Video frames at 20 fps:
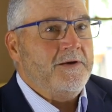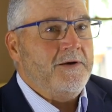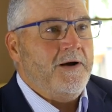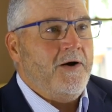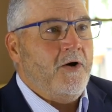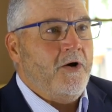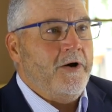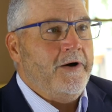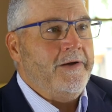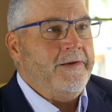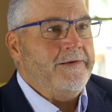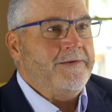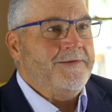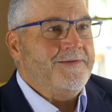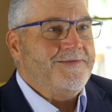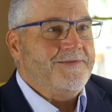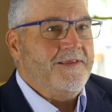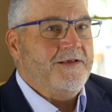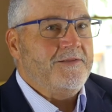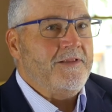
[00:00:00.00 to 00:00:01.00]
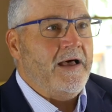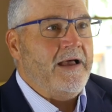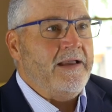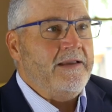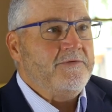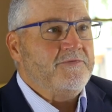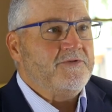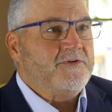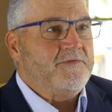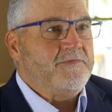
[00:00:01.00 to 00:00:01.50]
on the
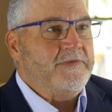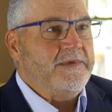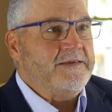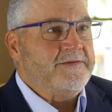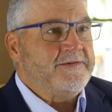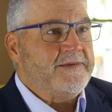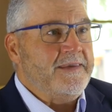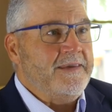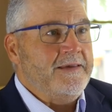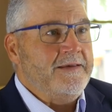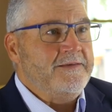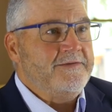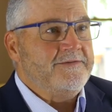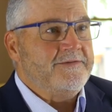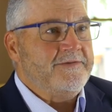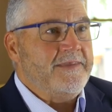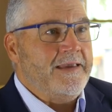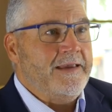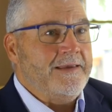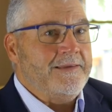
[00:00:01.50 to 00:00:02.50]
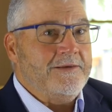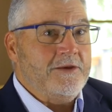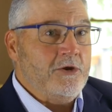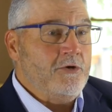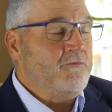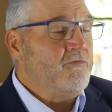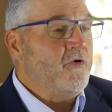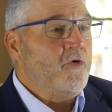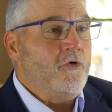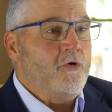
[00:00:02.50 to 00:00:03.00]
lives of these kids that
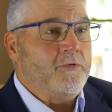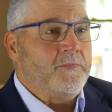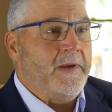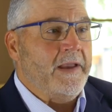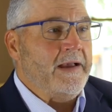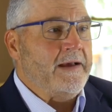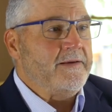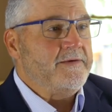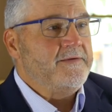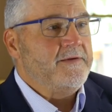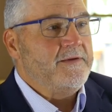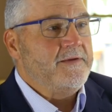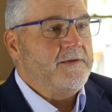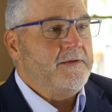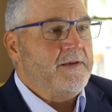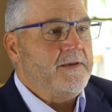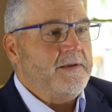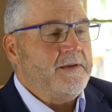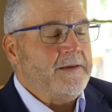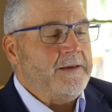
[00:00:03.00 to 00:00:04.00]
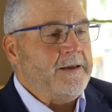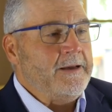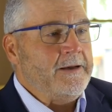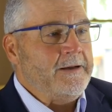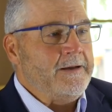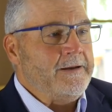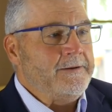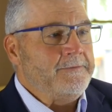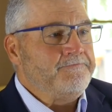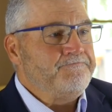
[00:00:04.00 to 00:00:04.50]
you've heard about
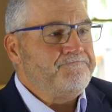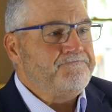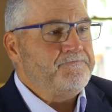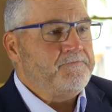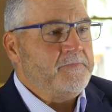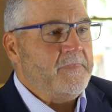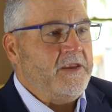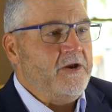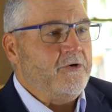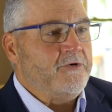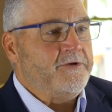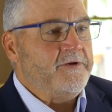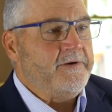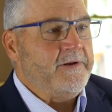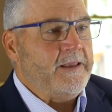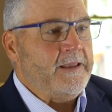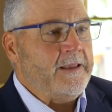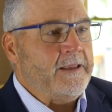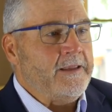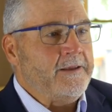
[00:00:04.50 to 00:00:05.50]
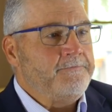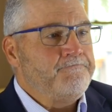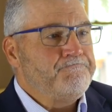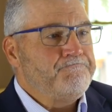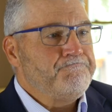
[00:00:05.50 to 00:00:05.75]
here today.